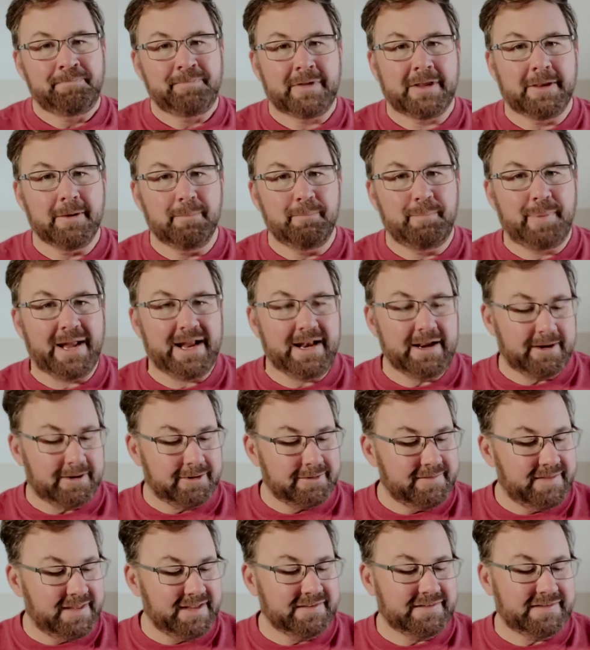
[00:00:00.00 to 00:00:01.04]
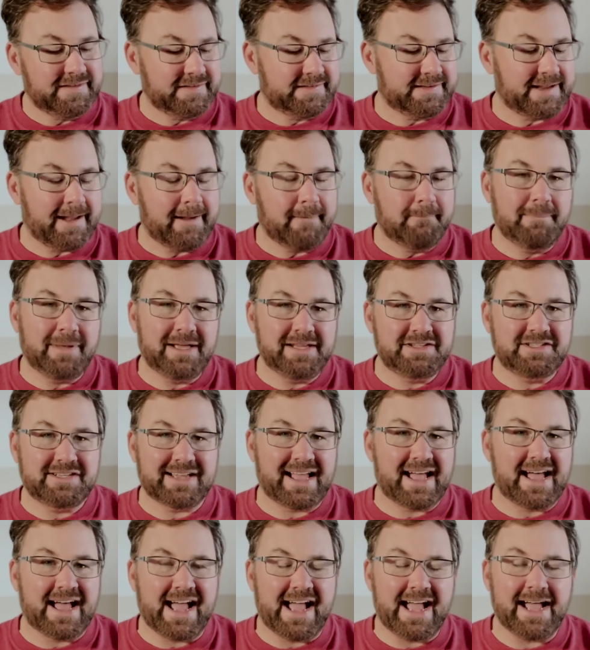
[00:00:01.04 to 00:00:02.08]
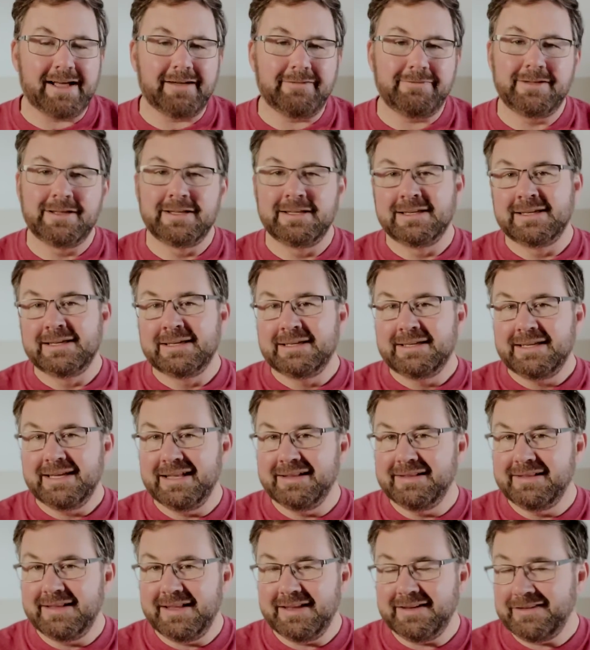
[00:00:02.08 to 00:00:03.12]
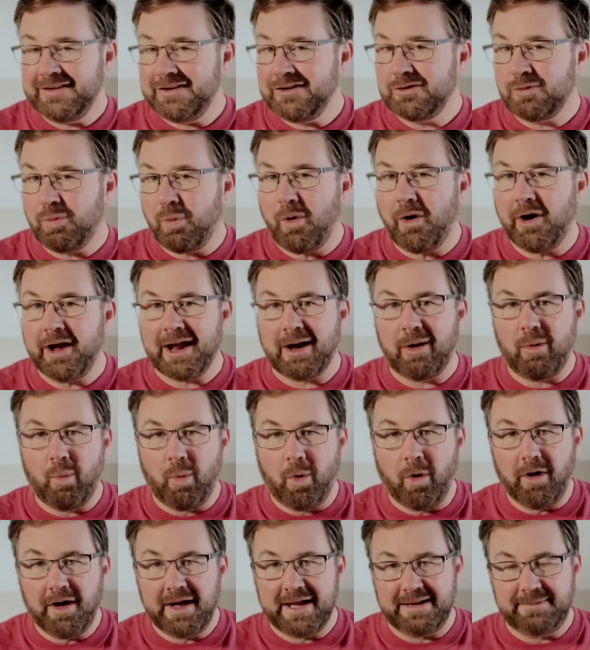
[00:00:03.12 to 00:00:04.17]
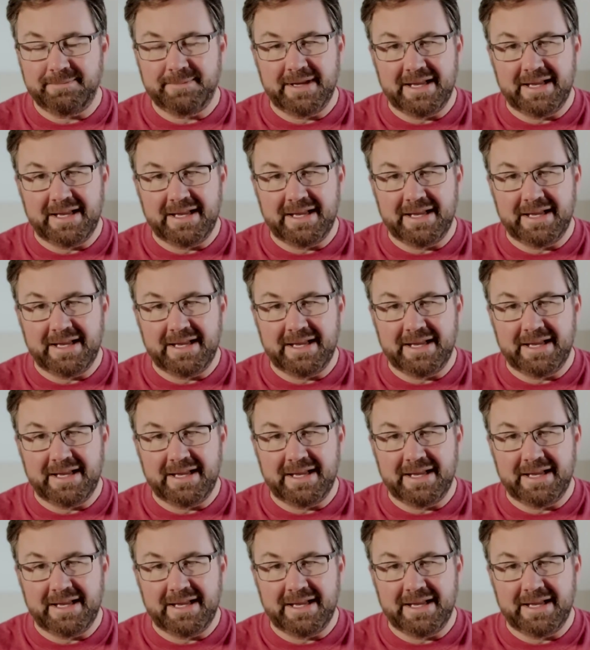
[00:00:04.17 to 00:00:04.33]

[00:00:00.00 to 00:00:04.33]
compare, this is how much I have and this is what I want.